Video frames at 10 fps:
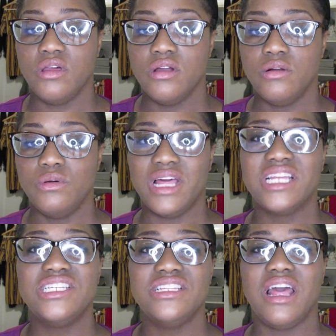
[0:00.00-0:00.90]

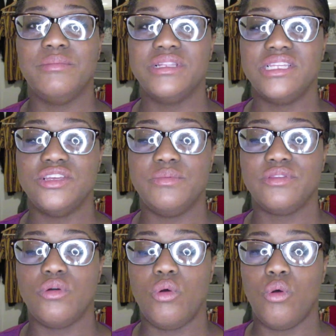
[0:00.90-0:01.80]
actually, I'm going to tell you about
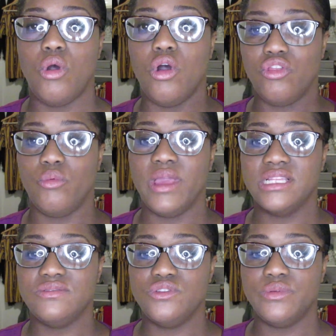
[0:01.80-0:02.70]
all the ways of
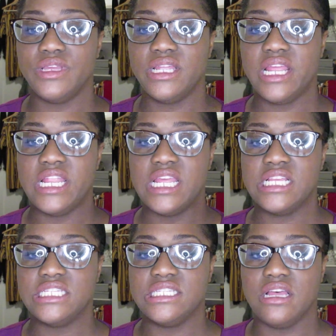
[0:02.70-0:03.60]
doing it. It
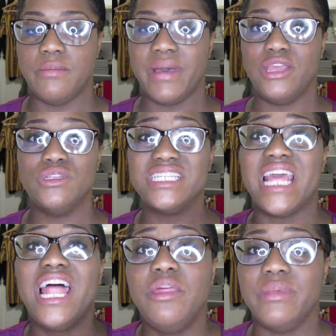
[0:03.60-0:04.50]
is by using the
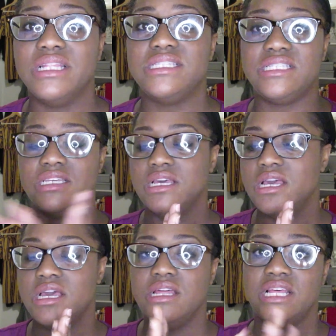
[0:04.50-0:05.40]
elements.
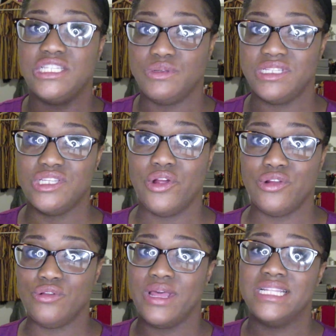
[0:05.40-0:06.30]
That's what this
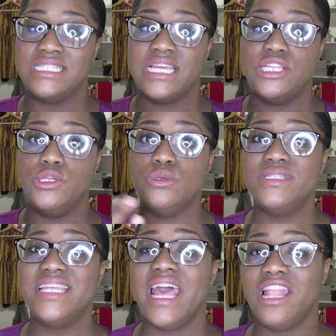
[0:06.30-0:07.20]
article had said. Use
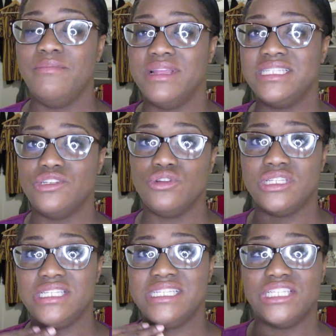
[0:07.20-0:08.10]
the elements in order to
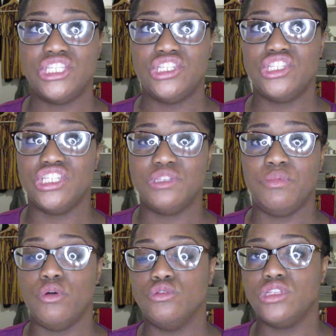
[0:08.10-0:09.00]

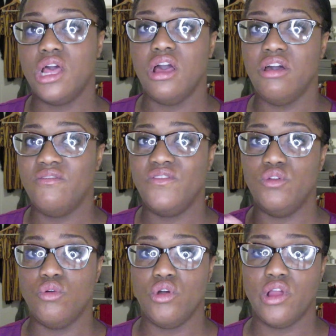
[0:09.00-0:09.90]
dispose of
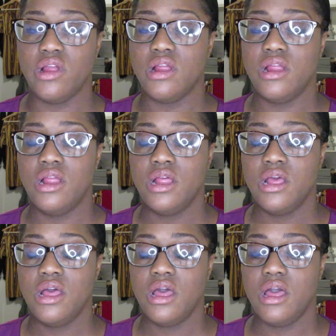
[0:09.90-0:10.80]
your
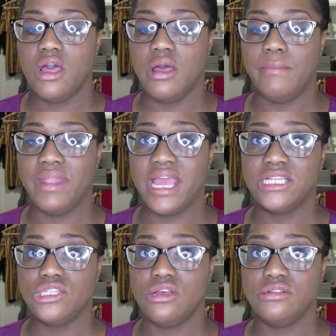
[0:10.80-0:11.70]
black salt.